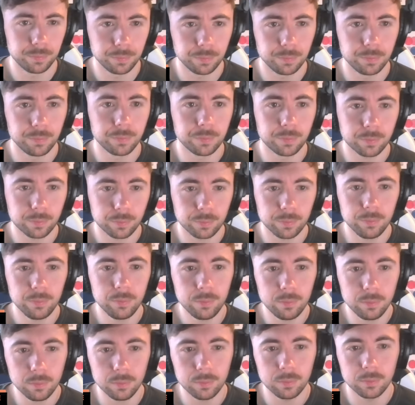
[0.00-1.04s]

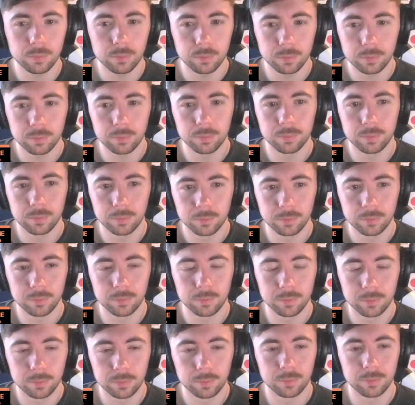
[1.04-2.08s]

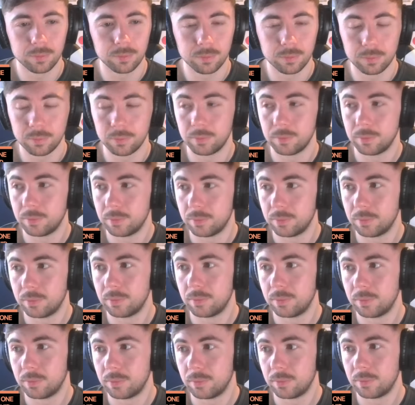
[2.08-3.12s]

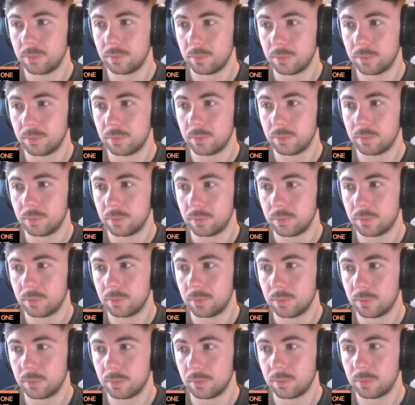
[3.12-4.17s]

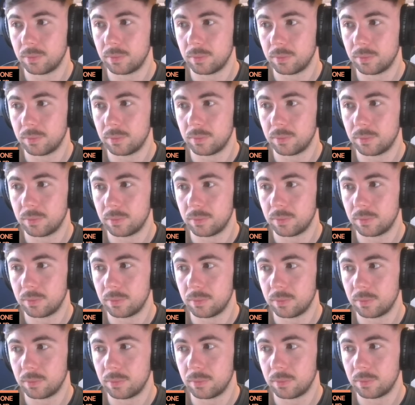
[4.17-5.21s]

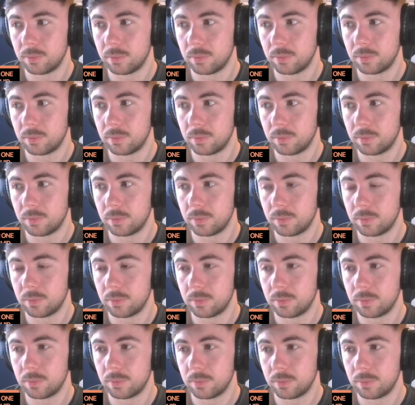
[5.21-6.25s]

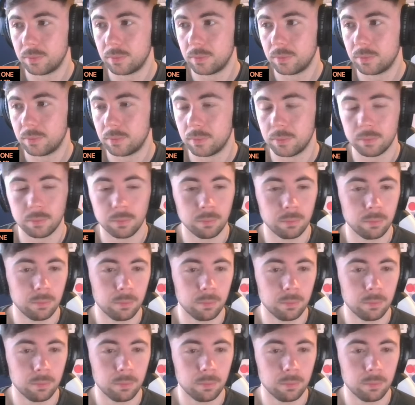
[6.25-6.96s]
(silent)